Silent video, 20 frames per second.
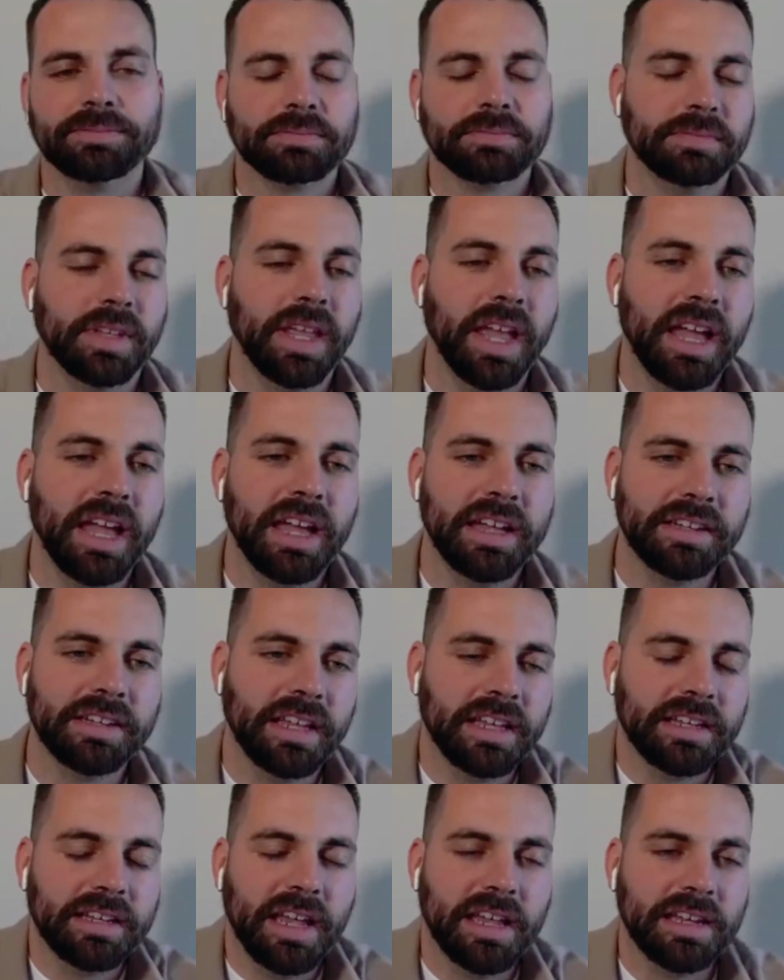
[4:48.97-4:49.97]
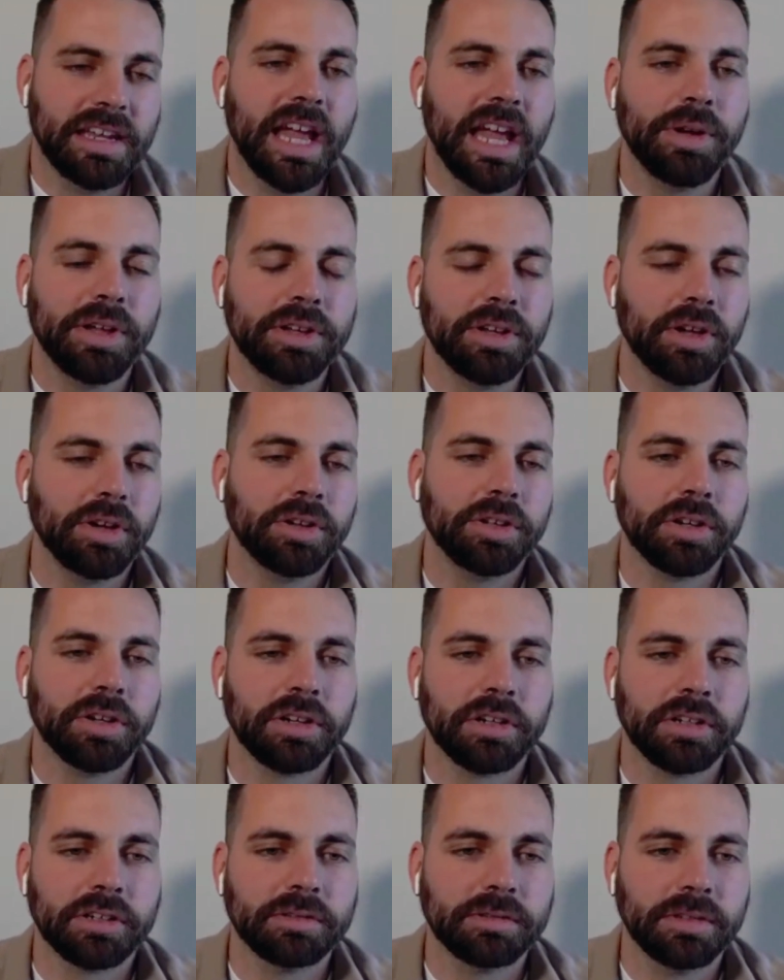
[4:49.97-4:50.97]
Yeah, and now I know
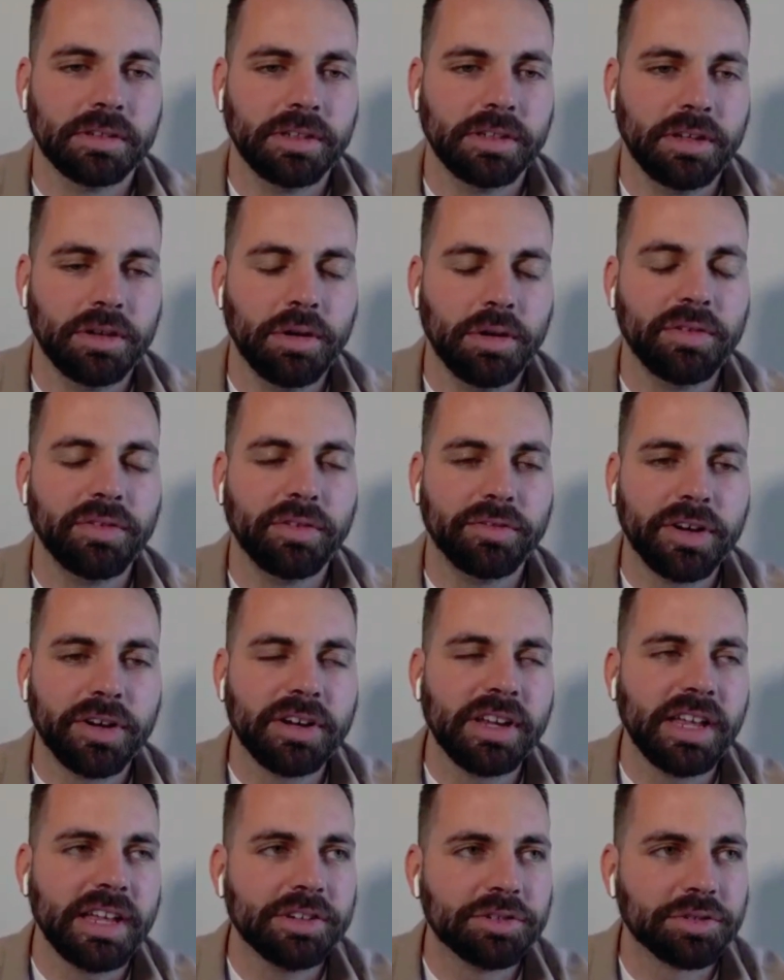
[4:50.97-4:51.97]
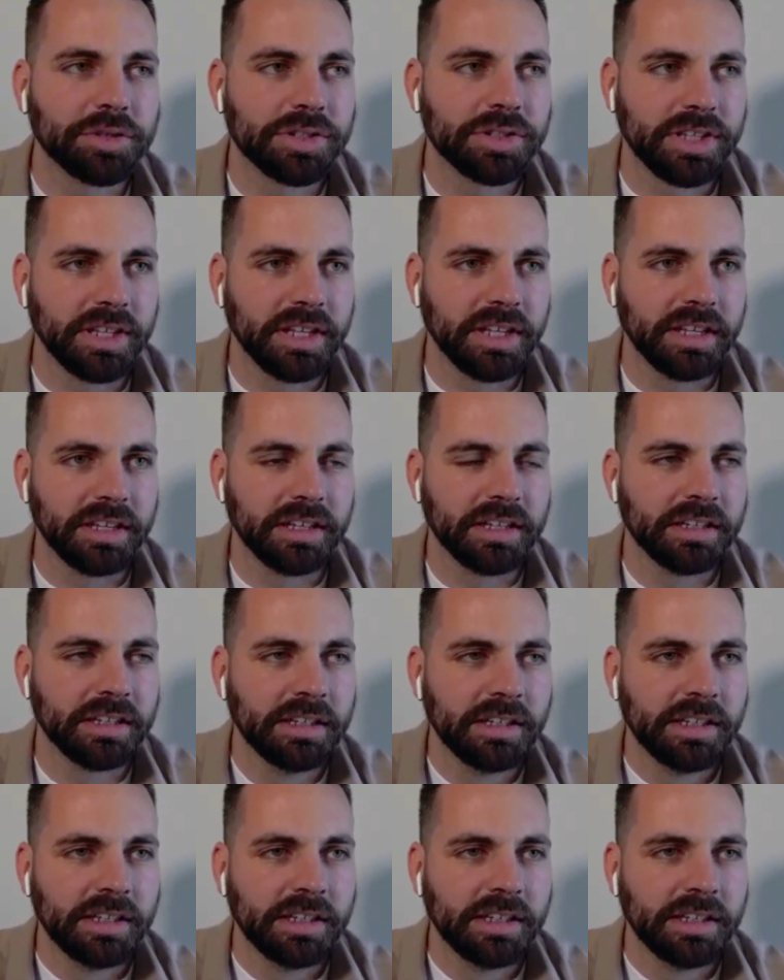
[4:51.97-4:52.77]
you have a very interesting